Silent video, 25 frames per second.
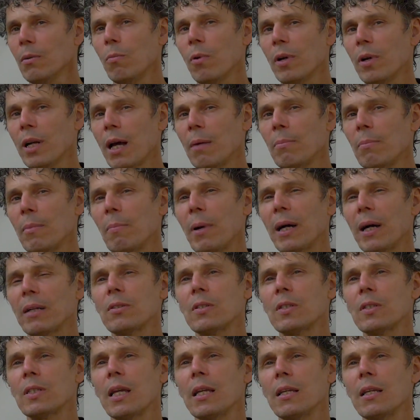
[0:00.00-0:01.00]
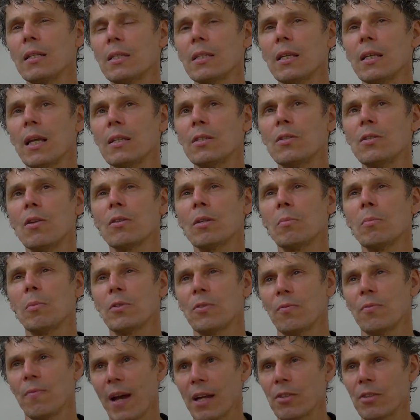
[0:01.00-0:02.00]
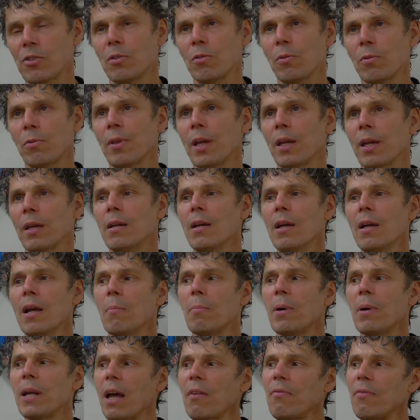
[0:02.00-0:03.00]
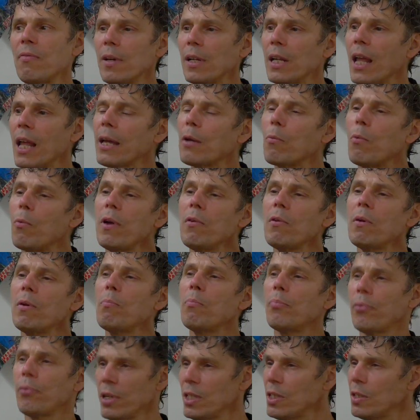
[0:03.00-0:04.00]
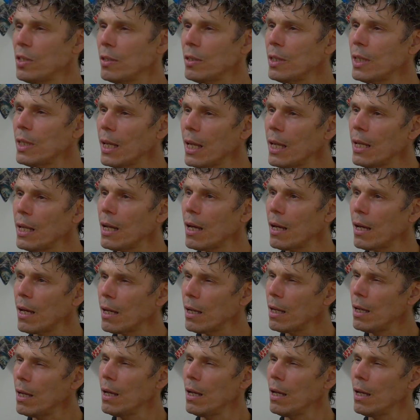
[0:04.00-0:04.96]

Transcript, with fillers: what i'm about to say is is not the most fashionable thing but i feel like we're imprisoned in a